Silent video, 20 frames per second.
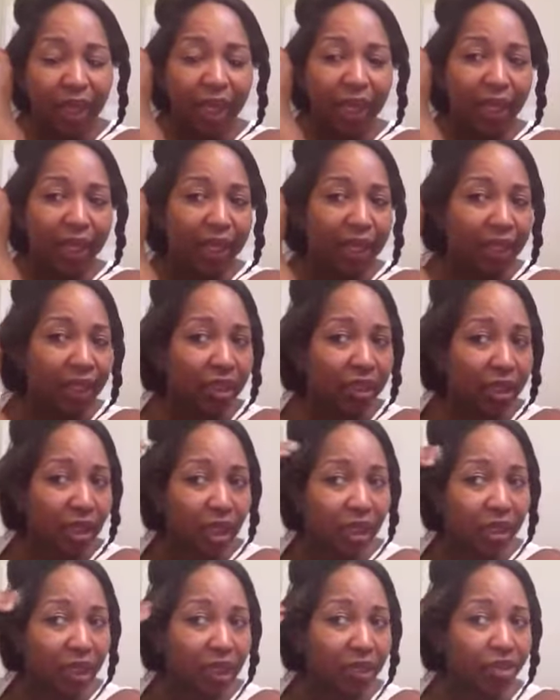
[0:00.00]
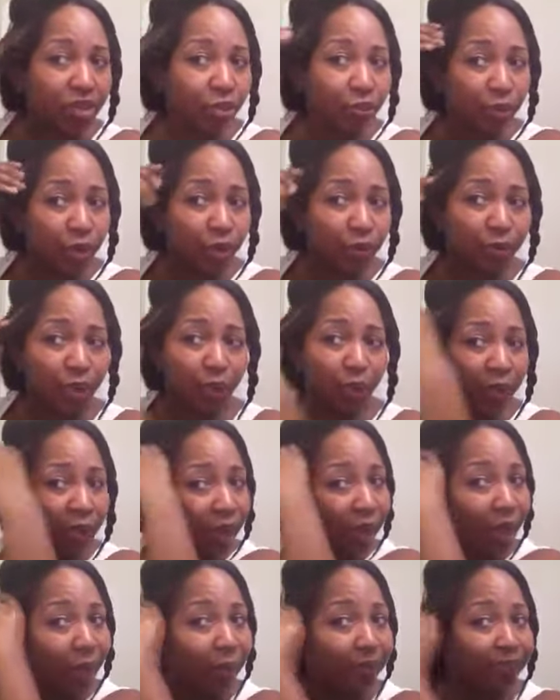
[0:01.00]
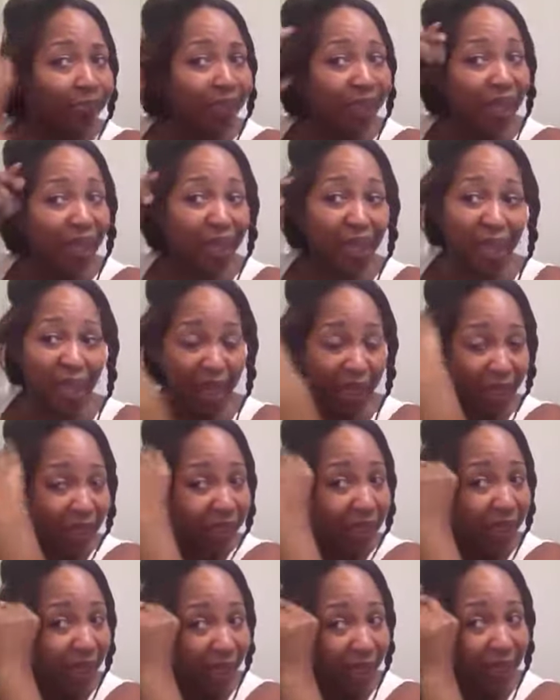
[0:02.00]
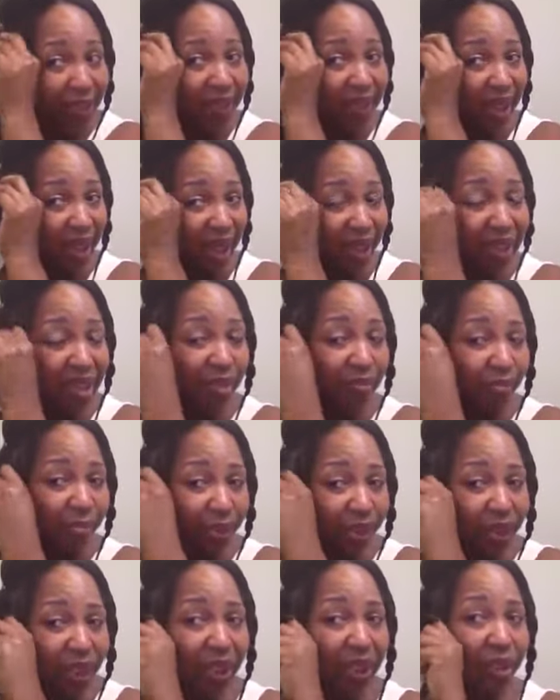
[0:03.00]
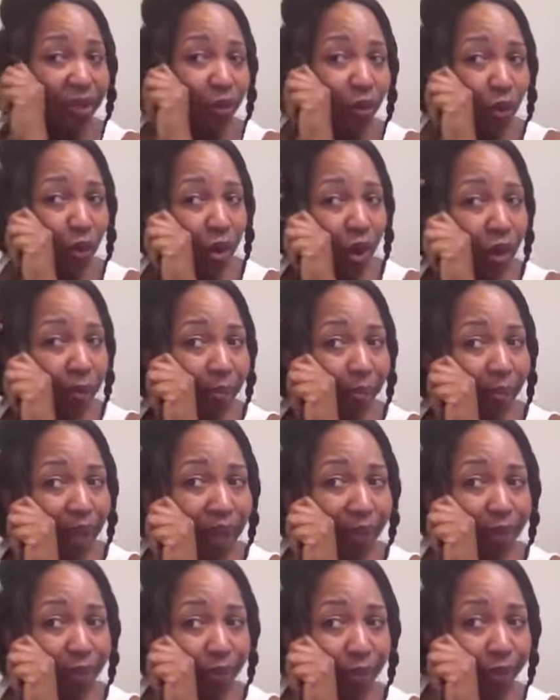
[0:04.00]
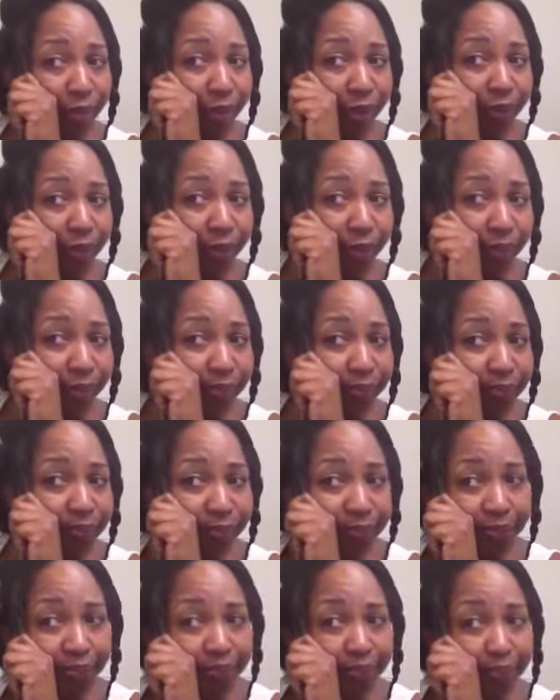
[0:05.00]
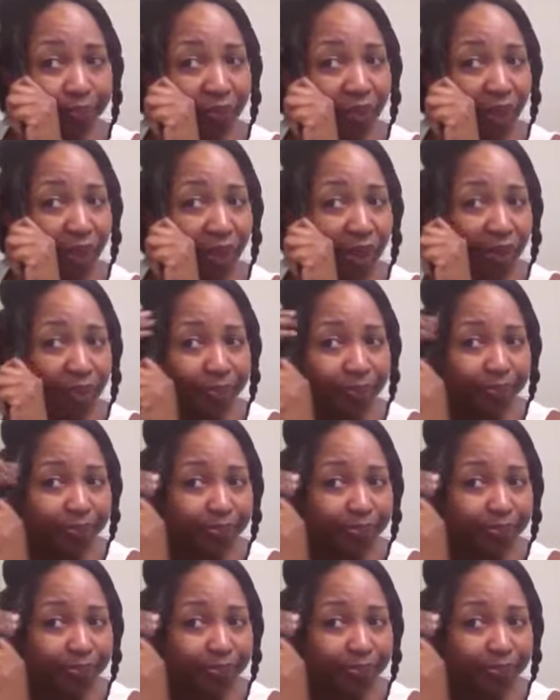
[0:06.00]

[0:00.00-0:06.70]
and I actually work my way up. And yes, I am putting it on my new growth, okay?